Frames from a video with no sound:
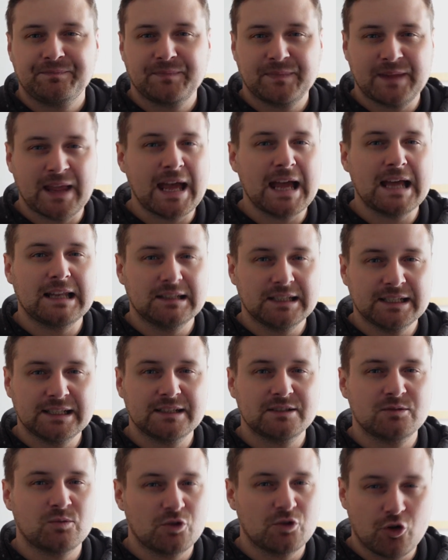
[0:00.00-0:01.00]
They're
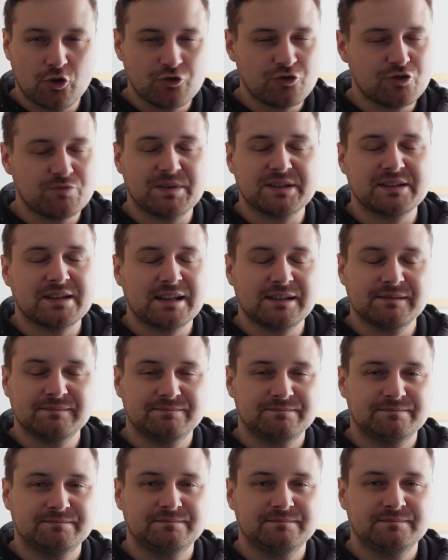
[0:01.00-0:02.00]
linked 100%.
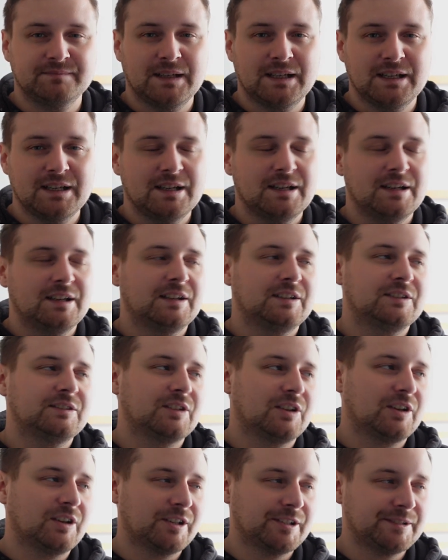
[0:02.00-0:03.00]

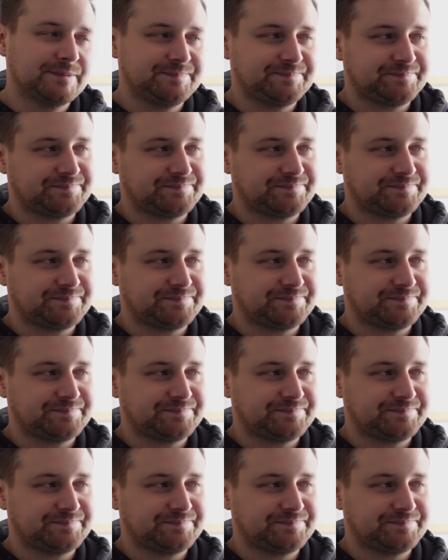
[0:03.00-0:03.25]
So,